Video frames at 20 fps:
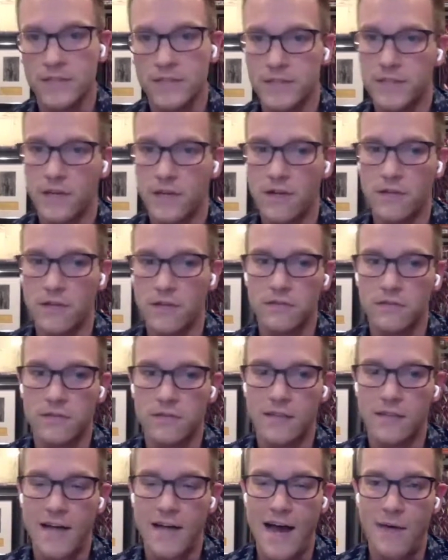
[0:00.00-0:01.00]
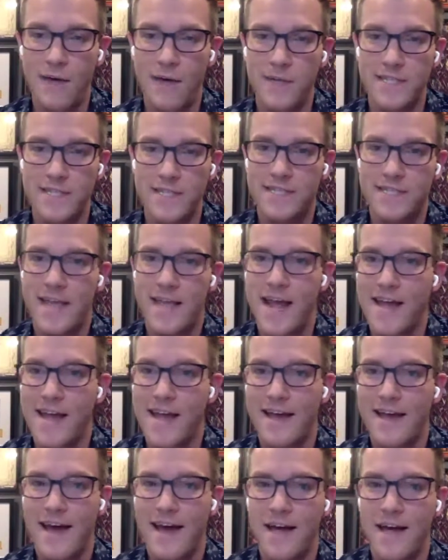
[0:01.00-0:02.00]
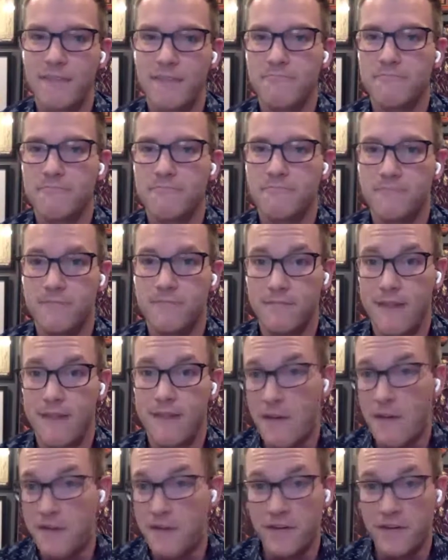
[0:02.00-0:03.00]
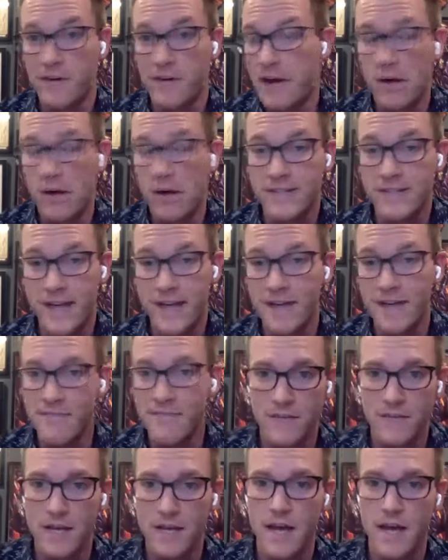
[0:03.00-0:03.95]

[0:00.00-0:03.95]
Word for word: And so I would say that I'm on the internet all the time.